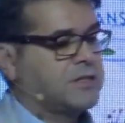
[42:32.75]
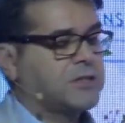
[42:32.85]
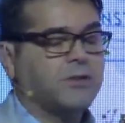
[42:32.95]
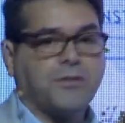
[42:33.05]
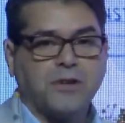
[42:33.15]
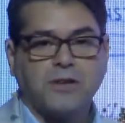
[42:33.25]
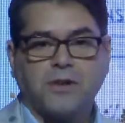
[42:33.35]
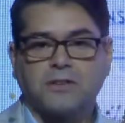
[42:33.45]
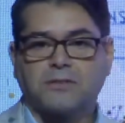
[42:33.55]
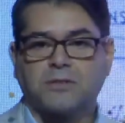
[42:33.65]
2 or 3 of
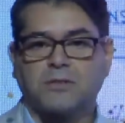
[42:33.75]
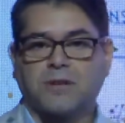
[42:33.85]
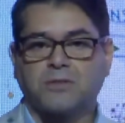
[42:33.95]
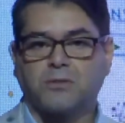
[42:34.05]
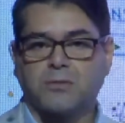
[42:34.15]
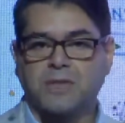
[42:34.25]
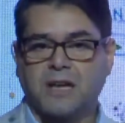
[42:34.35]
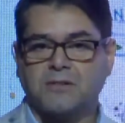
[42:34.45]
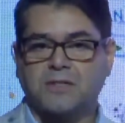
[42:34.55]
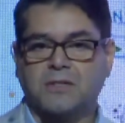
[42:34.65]
those have swapped
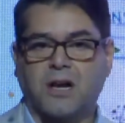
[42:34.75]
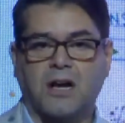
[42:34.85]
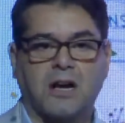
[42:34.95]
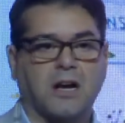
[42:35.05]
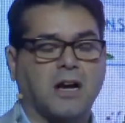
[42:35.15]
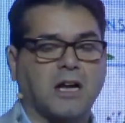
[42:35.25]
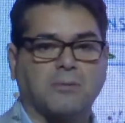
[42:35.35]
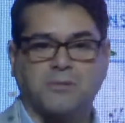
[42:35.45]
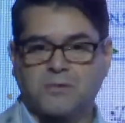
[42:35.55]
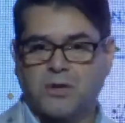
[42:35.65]
out. A
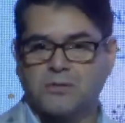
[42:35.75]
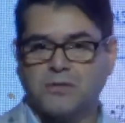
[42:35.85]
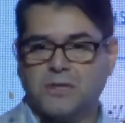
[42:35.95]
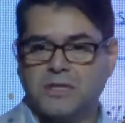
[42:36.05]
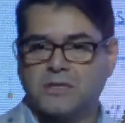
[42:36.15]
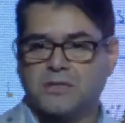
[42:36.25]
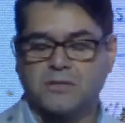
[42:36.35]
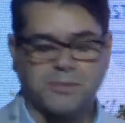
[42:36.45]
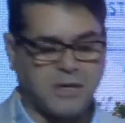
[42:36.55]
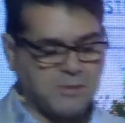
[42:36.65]
couple have gone into sort
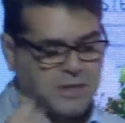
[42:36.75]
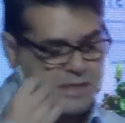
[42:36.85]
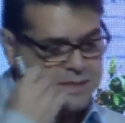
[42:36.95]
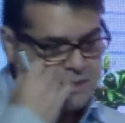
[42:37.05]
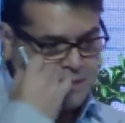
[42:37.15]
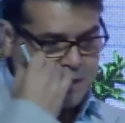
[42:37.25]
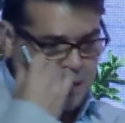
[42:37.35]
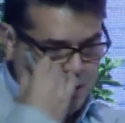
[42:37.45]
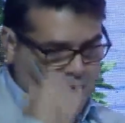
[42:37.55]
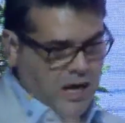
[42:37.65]
of permanent leases.
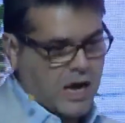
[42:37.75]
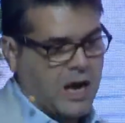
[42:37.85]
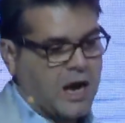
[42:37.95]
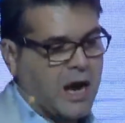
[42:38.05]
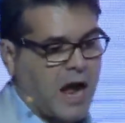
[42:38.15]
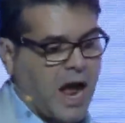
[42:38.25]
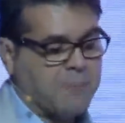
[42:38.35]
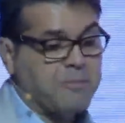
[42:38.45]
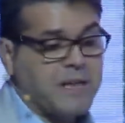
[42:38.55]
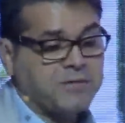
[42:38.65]

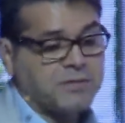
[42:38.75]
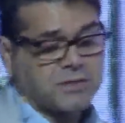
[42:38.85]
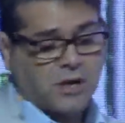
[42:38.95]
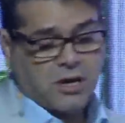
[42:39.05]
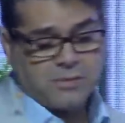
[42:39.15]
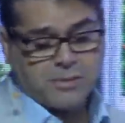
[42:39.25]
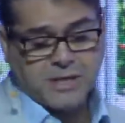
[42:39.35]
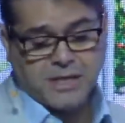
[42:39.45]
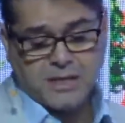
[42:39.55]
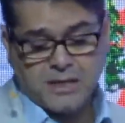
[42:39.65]
And MECS+R are
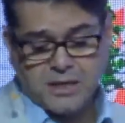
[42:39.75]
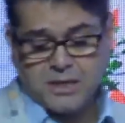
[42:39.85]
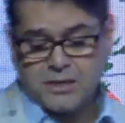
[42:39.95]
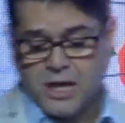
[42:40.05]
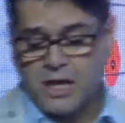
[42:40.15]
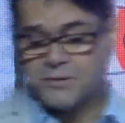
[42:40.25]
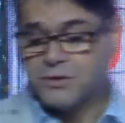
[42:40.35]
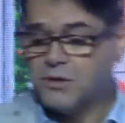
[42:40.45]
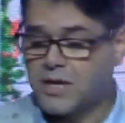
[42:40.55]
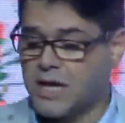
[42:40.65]
opening
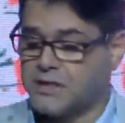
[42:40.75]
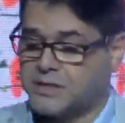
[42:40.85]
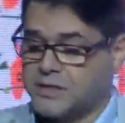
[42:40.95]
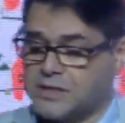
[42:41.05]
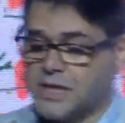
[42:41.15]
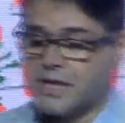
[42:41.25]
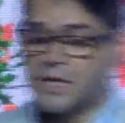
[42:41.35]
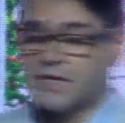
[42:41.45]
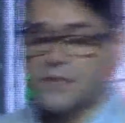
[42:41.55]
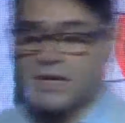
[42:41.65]
new locations
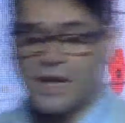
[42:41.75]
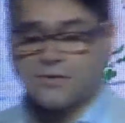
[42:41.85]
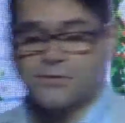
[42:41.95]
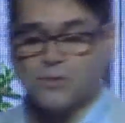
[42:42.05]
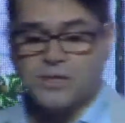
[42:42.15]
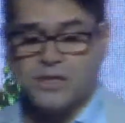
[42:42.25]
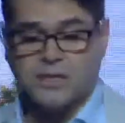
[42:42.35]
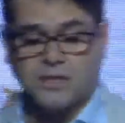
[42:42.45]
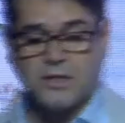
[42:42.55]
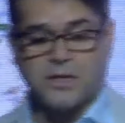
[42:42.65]
in California
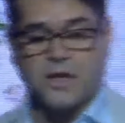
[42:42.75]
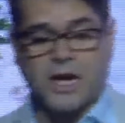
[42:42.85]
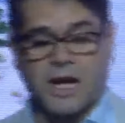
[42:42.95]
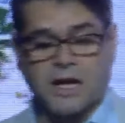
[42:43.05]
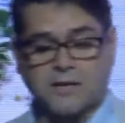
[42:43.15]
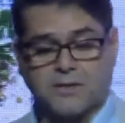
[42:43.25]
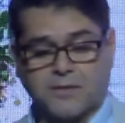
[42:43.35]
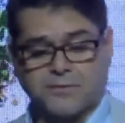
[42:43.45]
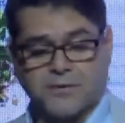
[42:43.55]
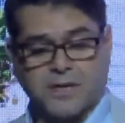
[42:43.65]
and
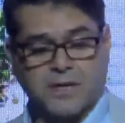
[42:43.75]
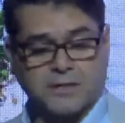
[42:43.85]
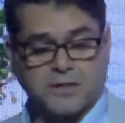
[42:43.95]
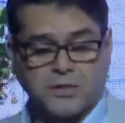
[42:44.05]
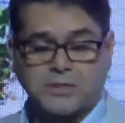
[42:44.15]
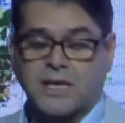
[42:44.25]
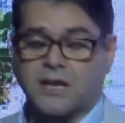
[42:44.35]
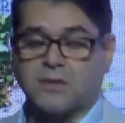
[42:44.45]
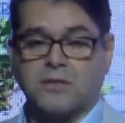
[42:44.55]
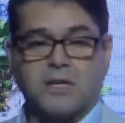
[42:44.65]

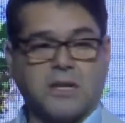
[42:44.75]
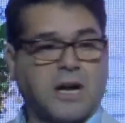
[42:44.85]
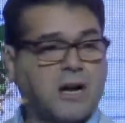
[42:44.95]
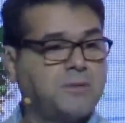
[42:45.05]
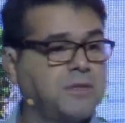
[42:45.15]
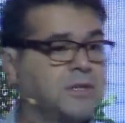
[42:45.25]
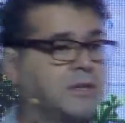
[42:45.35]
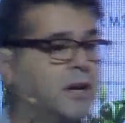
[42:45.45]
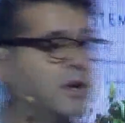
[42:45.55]
Scottsdale, opening